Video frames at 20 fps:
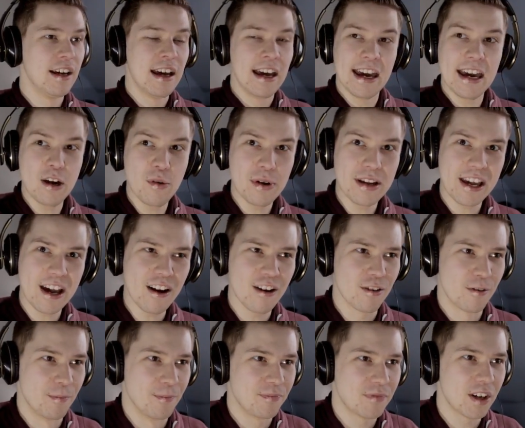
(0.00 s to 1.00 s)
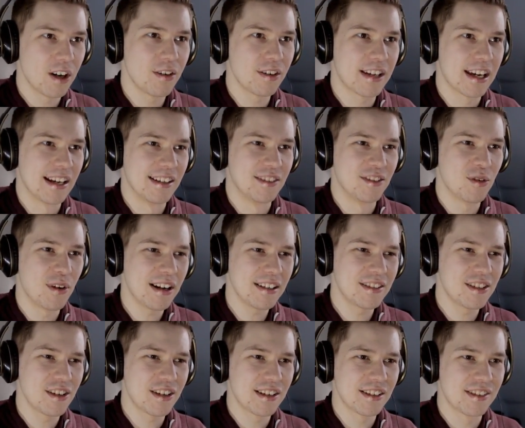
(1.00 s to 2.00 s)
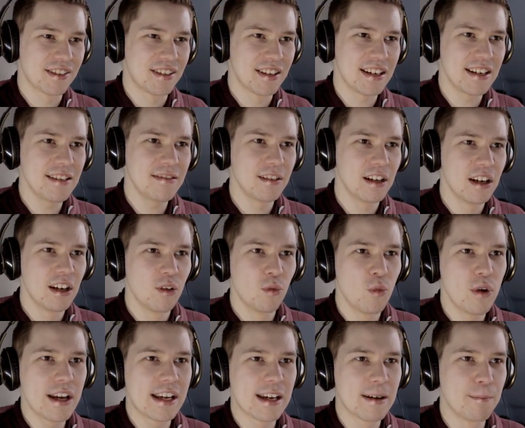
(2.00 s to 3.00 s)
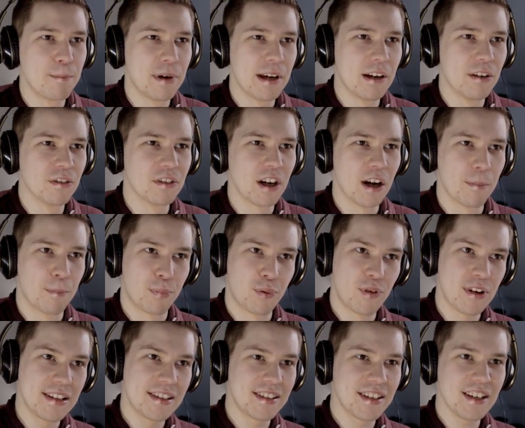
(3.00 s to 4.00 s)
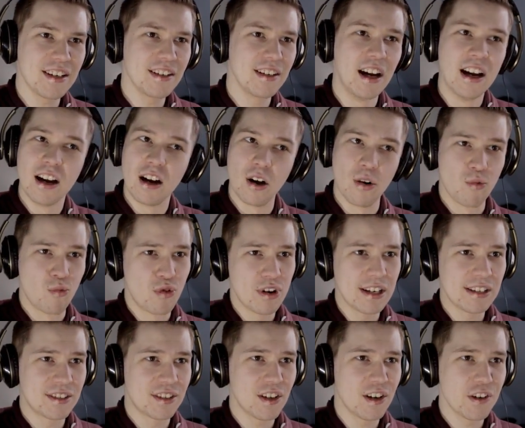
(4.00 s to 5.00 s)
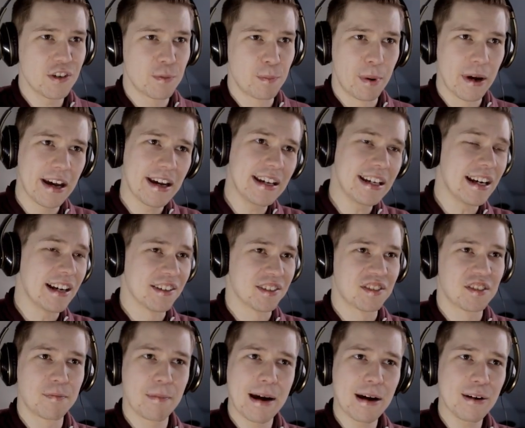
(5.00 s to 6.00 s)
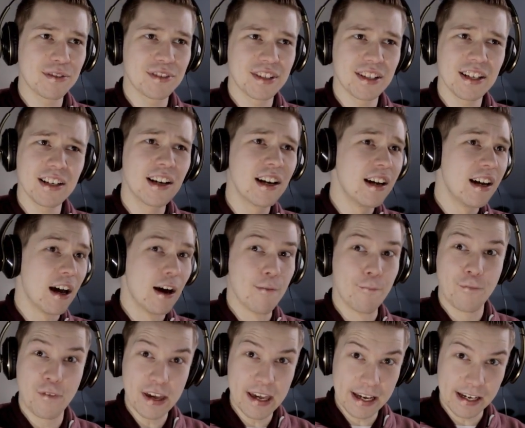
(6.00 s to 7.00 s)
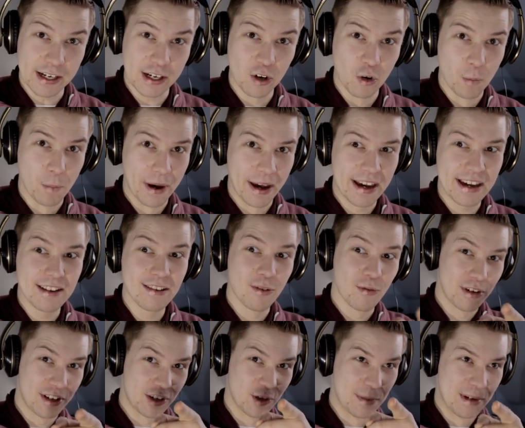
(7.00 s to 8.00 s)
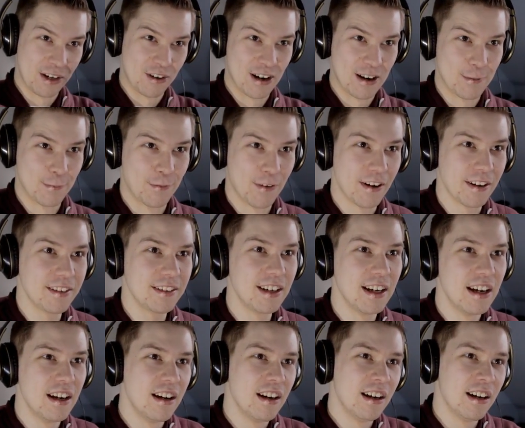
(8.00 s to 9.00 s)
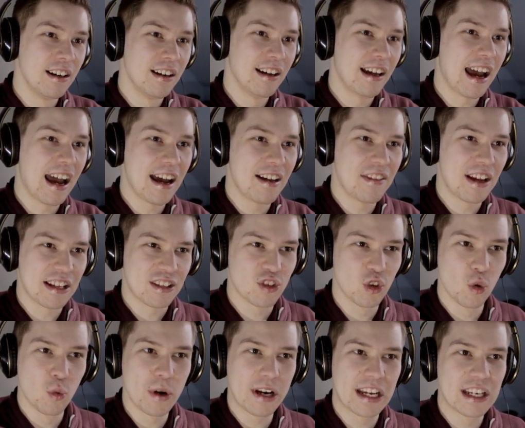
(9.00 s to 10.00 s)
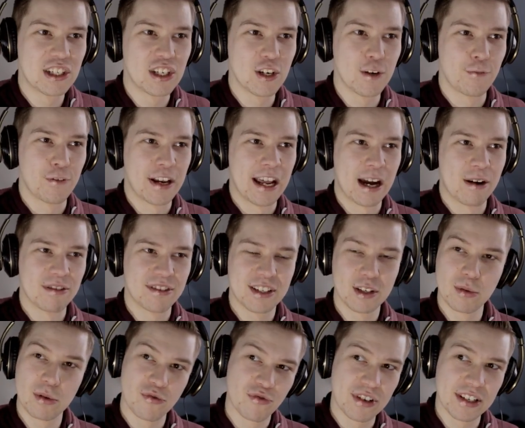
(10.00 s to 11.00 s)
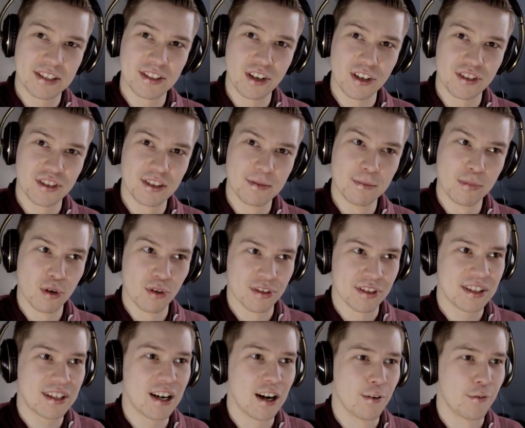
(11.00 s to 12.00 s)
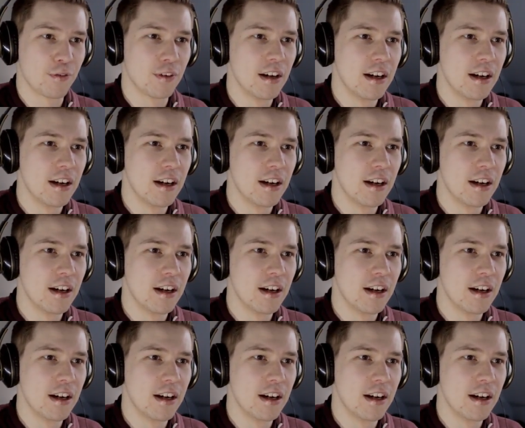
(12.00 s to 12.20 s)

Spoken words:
Here we go. Okay, so as you can see, we can build a printer, a research bay, a smelter, a vehicle bay, which will be great fun. And that's all we can do for now until we research some more stuff.